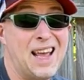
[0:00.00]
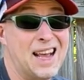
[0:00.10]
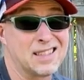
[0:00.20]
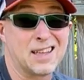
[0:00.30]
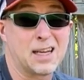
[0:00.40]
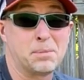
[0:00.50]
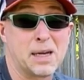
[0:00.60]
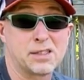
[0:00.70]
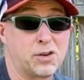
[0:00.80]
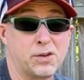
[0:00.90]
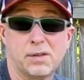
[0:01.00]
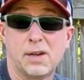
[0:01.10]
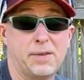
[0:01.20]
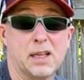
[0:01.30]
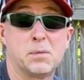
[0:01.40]
as a lot of bikes aren't
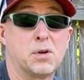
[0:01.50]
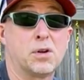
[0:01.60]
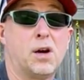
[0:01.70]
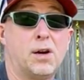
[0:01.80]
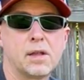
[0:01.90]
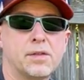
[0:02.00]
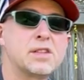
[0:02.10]
available at all.